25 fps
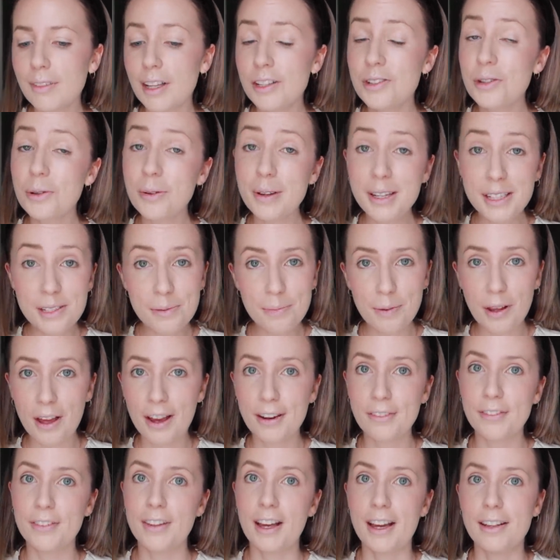So he is
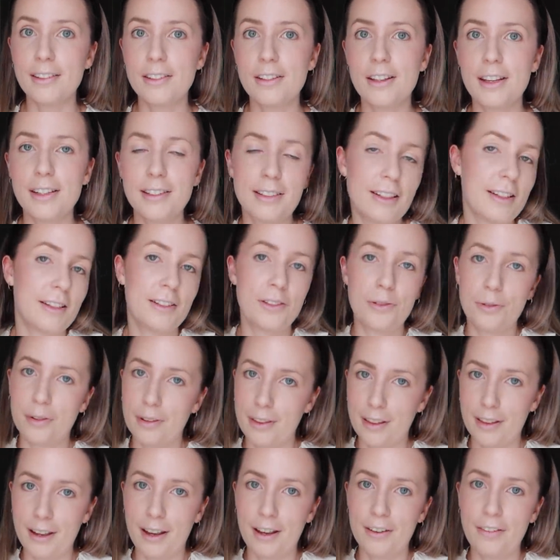applying for that. So that's like sort
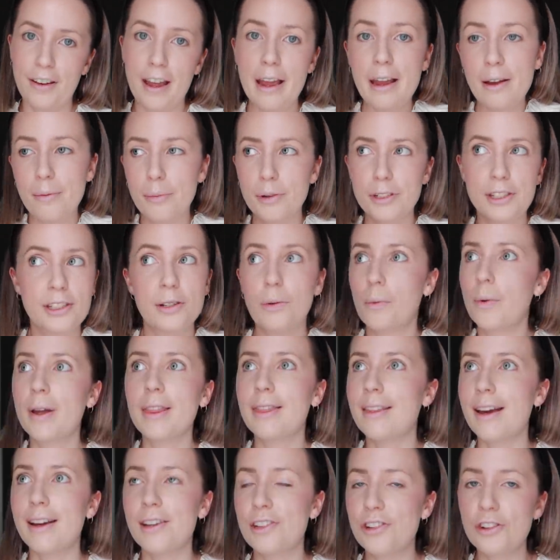of thing, if he was to
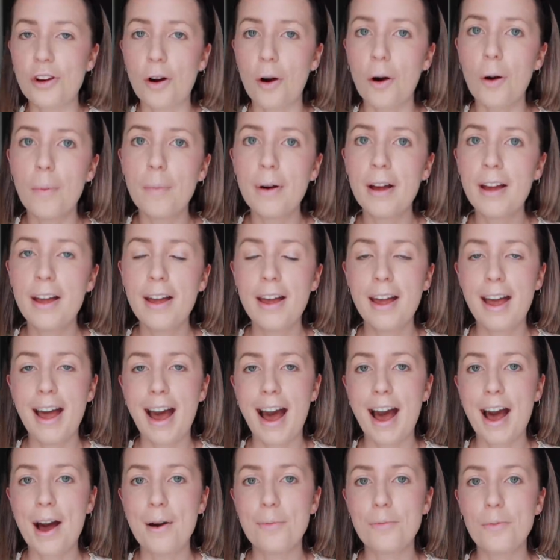win that job,
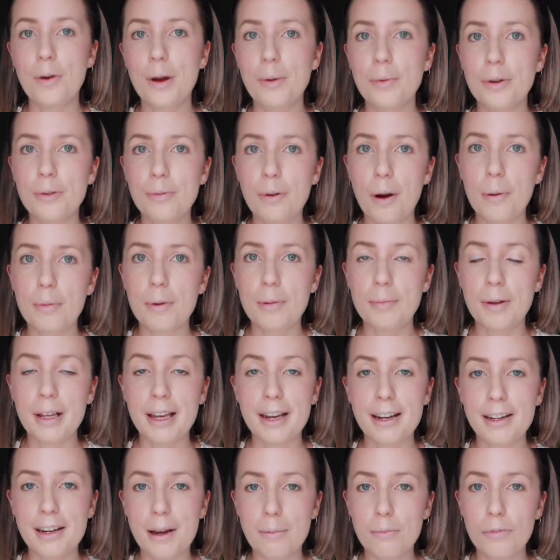um, we would probably
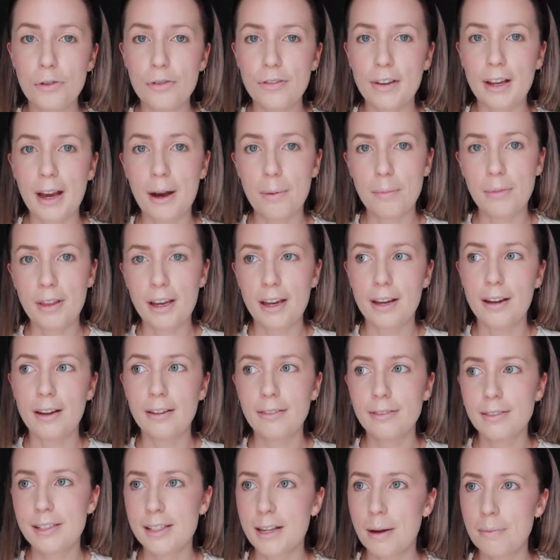end up moving up
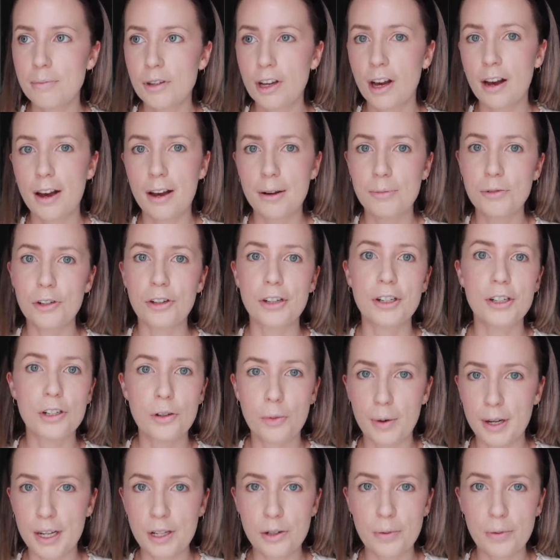there sometime during twenty